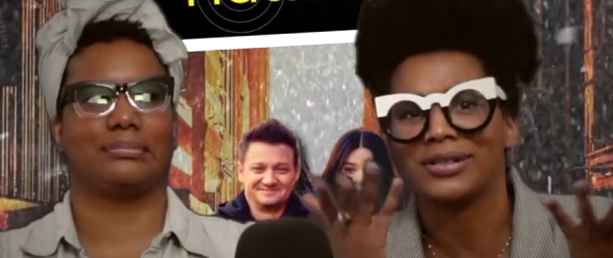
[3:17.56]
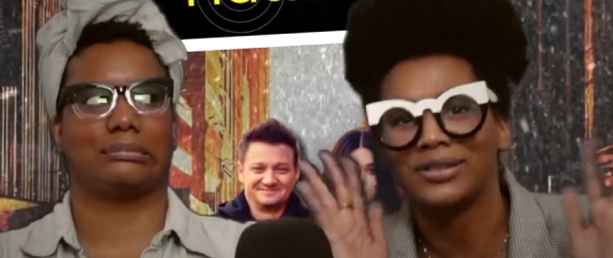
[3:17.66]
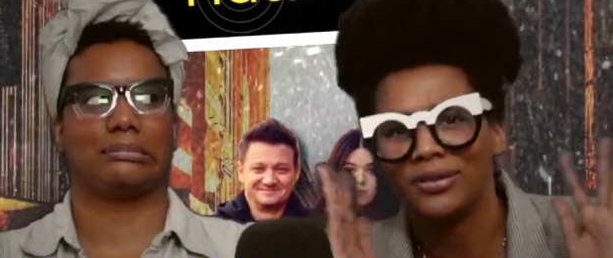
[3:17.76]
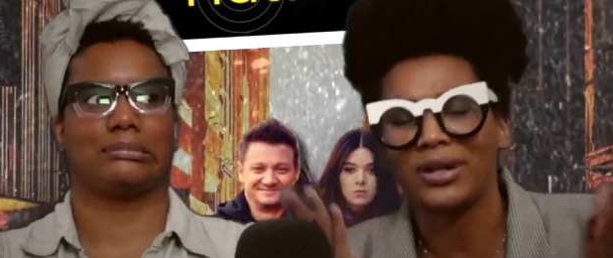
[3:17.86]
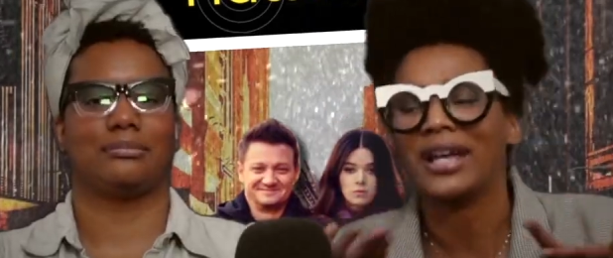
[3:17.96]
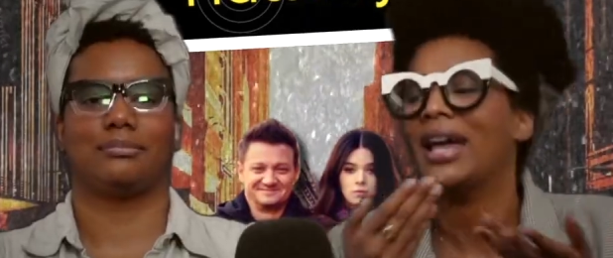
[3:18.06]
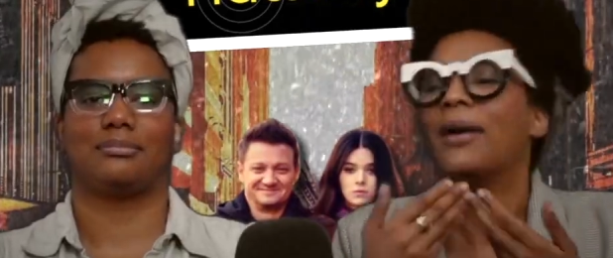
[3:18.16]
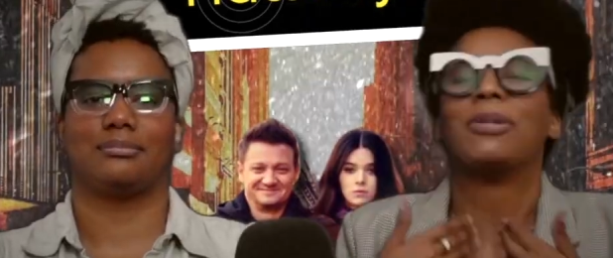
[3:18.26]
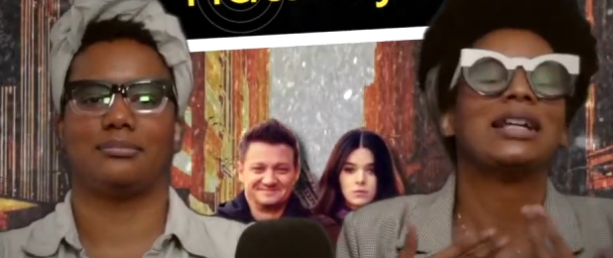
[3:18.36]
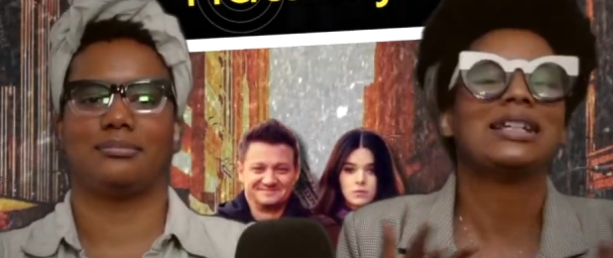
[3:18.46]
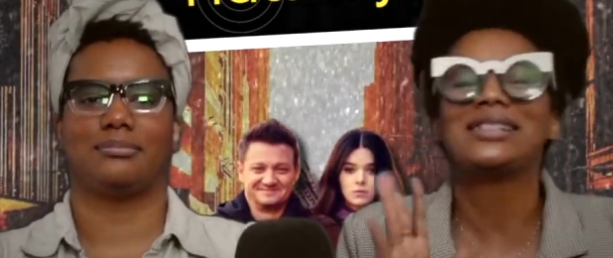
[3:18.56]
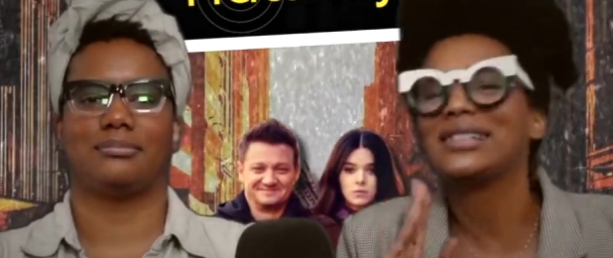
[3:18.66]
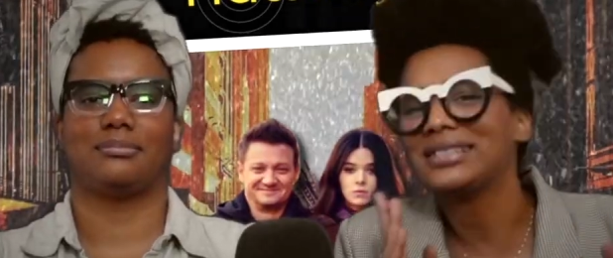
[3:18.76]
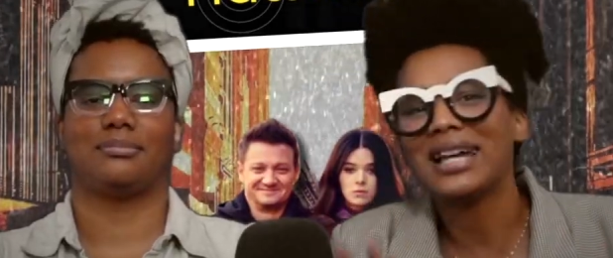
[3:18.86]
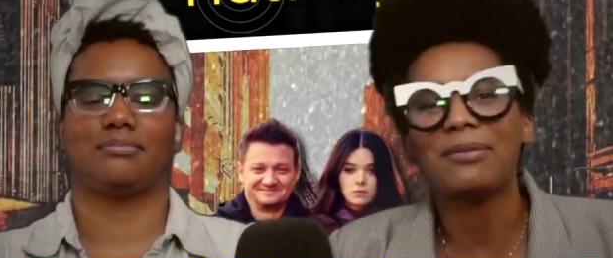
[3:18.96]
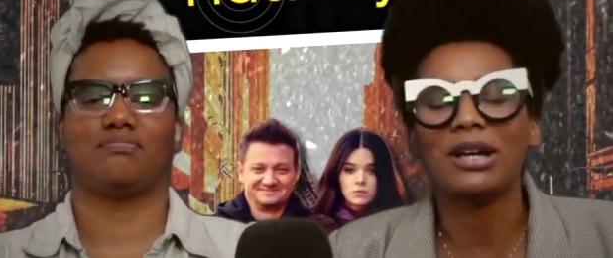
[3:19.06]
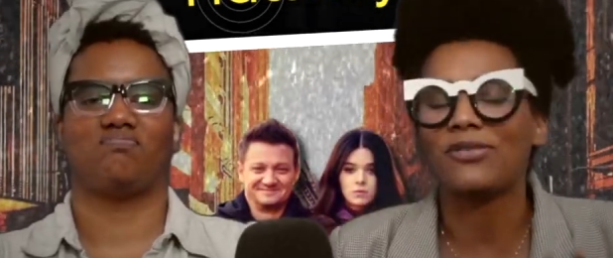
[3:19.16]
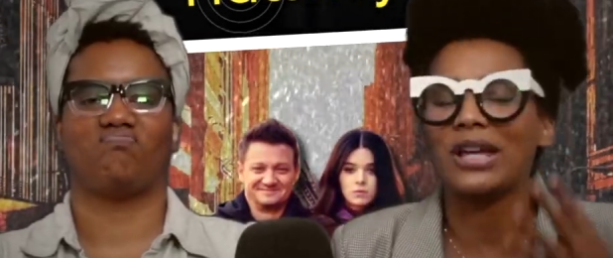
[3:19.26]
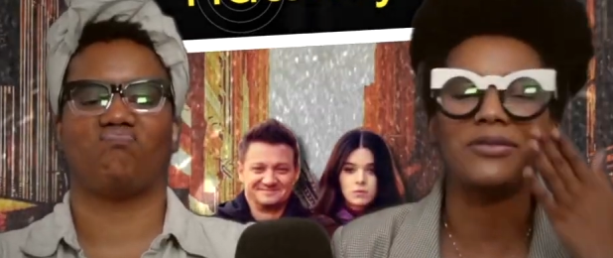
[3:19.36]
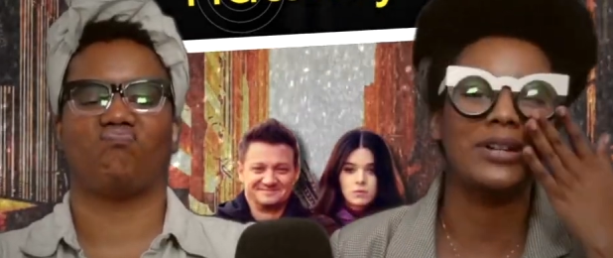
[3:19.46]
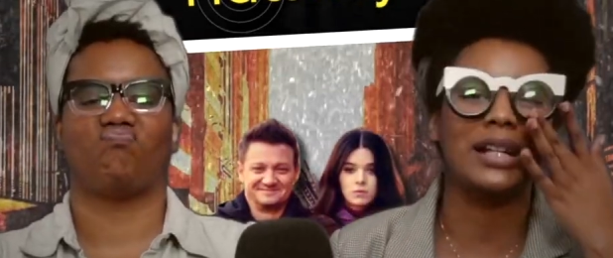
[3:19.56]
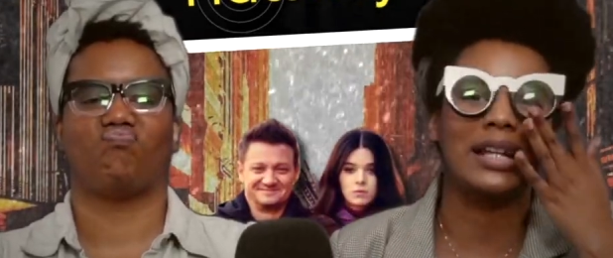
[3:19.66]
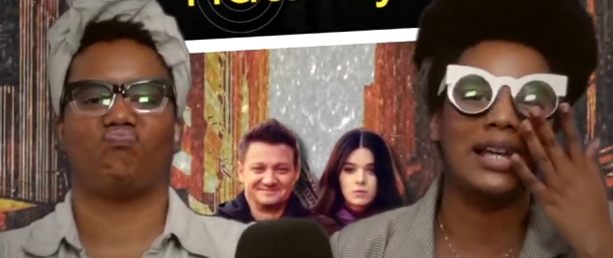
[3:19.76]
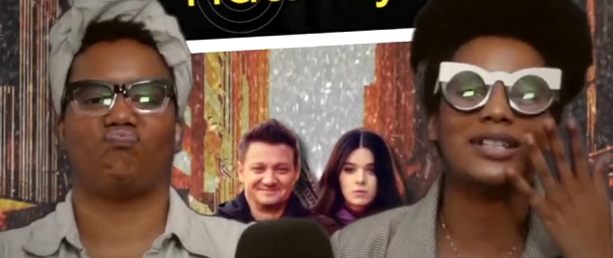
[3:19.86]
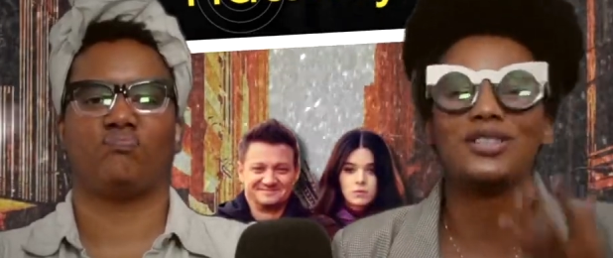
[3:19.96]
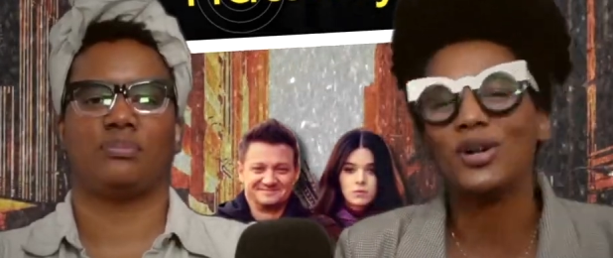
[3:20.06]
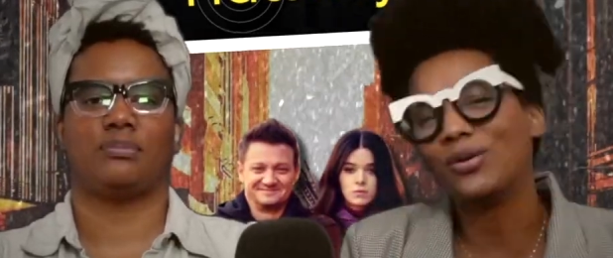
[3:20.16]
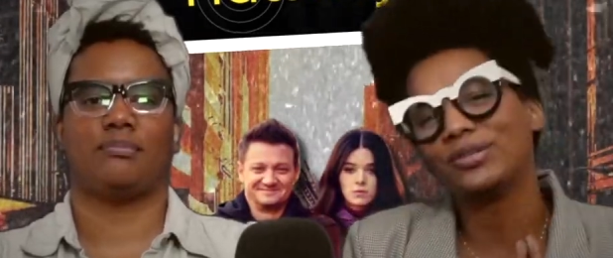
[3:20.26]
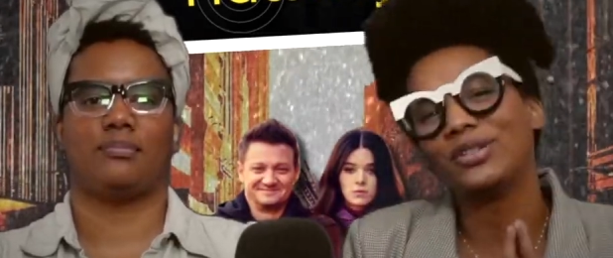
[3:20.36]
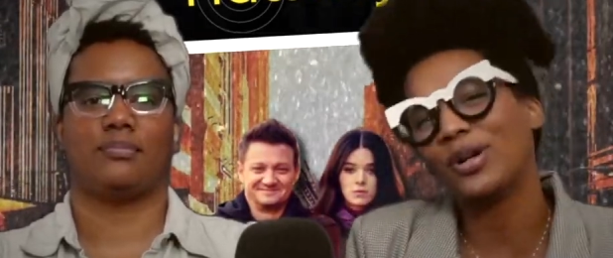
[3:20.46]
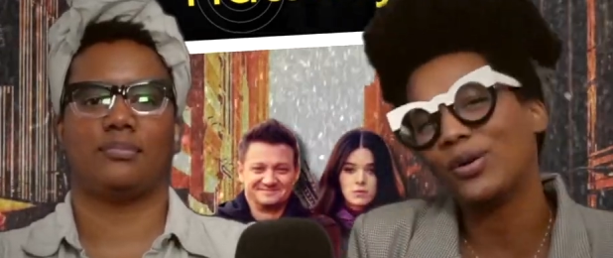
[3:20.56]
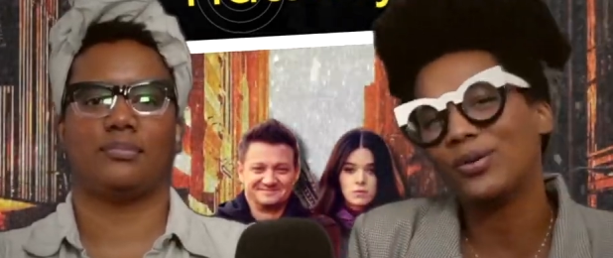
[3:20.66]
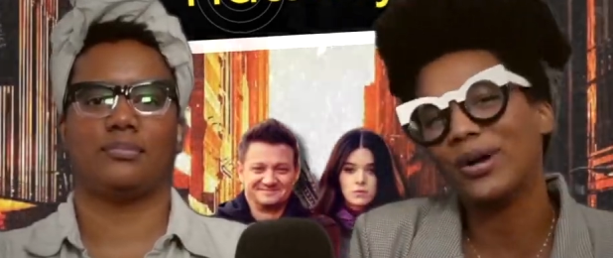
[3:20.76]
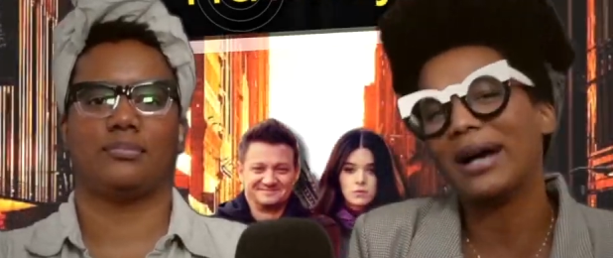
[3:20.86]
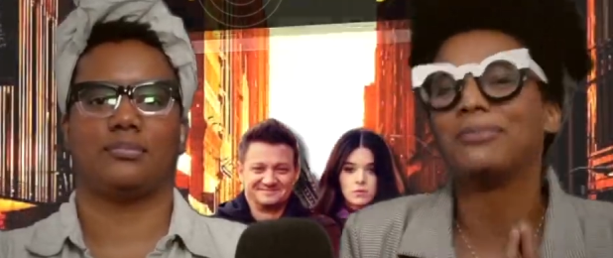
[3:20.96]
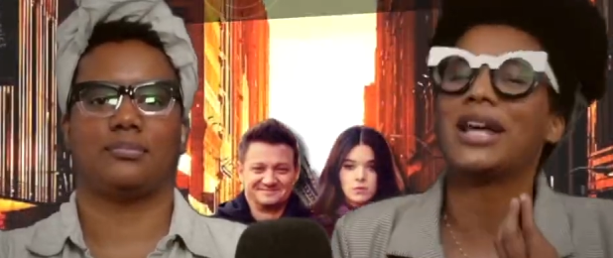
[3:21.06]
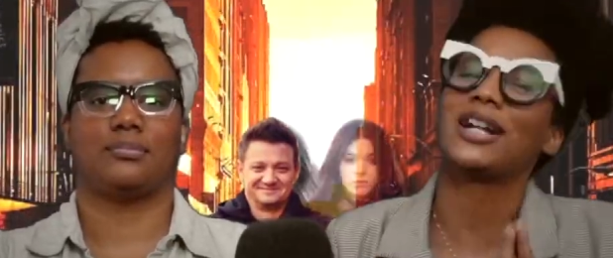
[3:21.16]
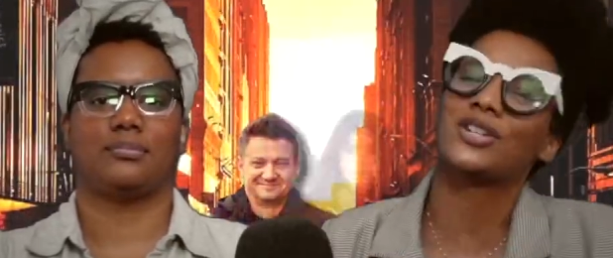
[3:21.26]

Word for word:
Speaker 1: so great. But he's just not my favorite, and I don't know. I'm not